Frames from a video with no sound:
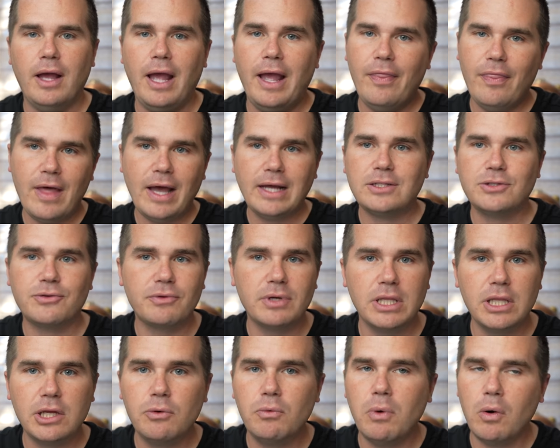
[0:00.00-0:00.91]
and that's
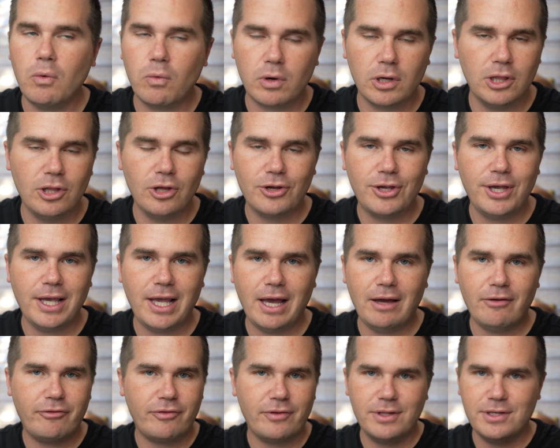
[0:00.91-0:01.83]
really what we're looking
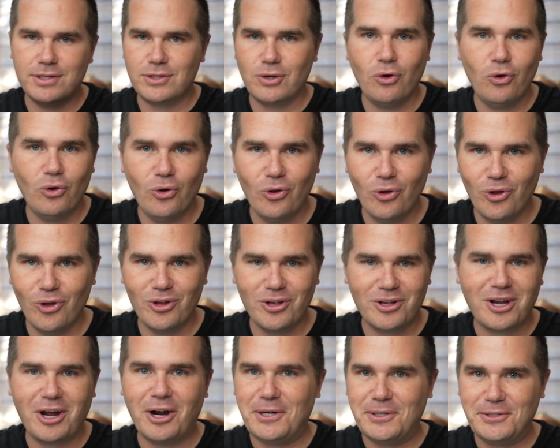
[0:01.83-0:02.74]
at for this whole
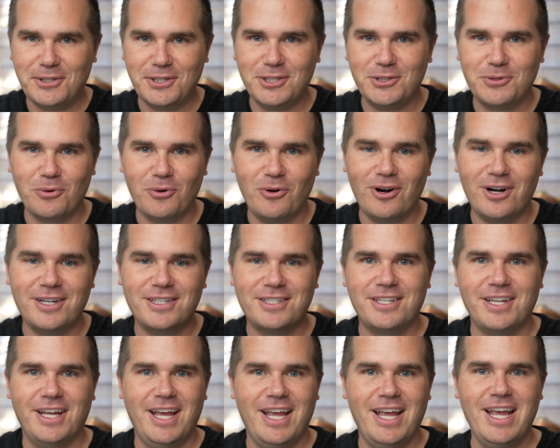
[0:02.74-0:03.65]
cartridge wars,